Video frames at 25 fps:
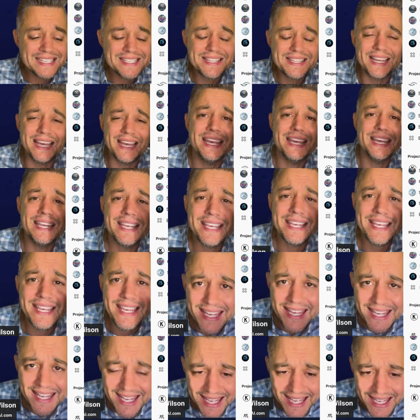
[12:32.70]
the
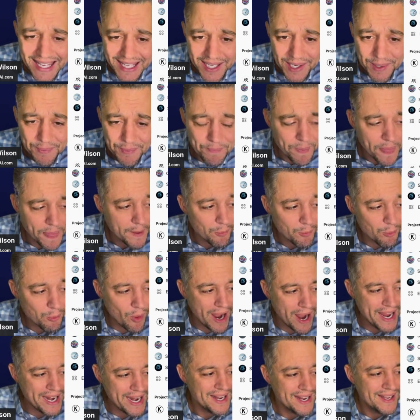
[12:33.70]
key,
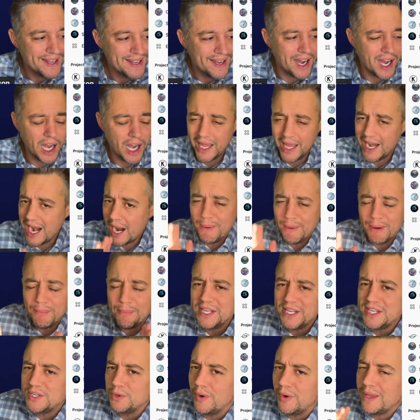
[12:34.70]
right? Uh, and I'm going to be
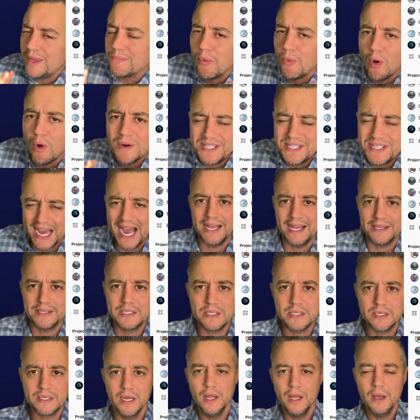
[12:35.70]
doing more
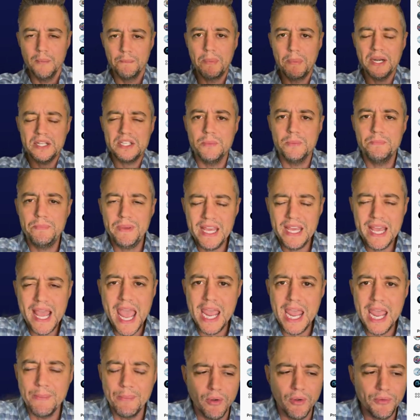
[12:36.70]
tests but to be
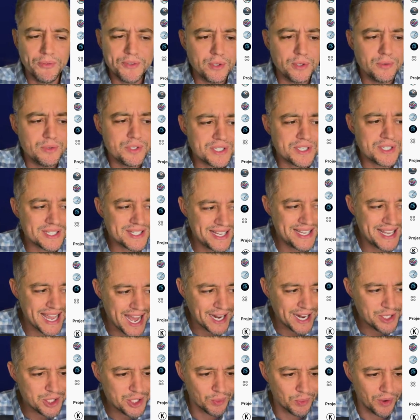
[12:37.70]
able to
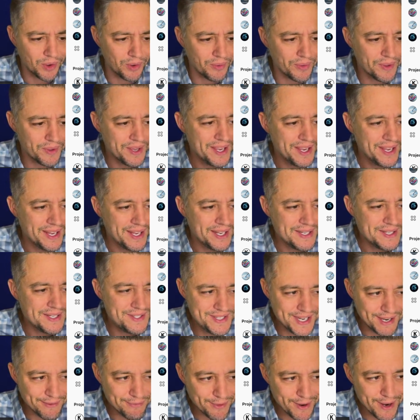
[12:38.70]
schedule
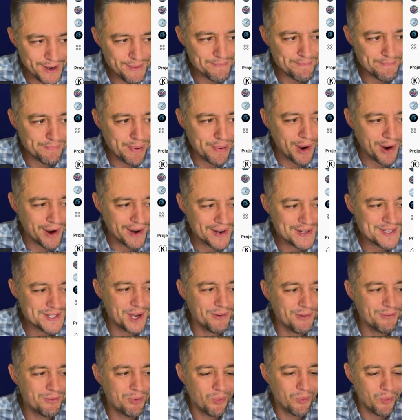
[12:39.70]
different parts
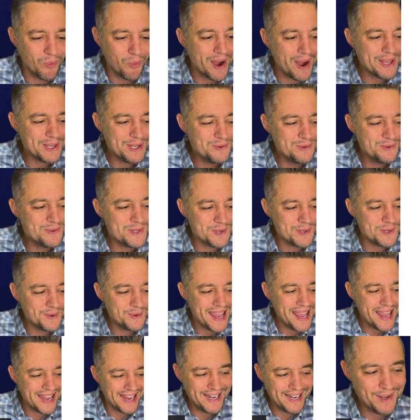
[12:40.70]
of what you do,
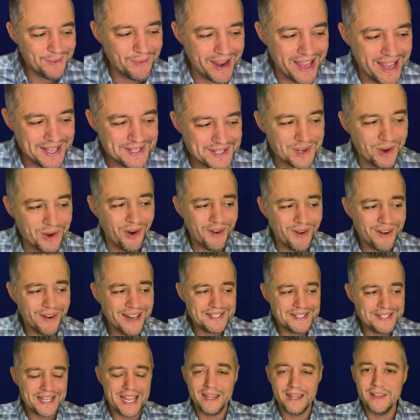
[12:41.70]
anyways, on a
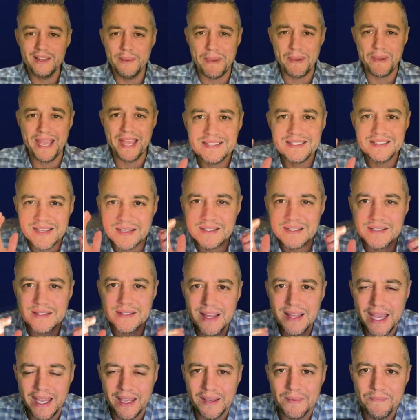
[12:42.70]
daily basis.
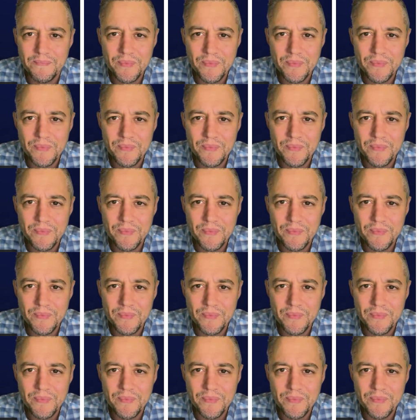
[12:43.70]
Think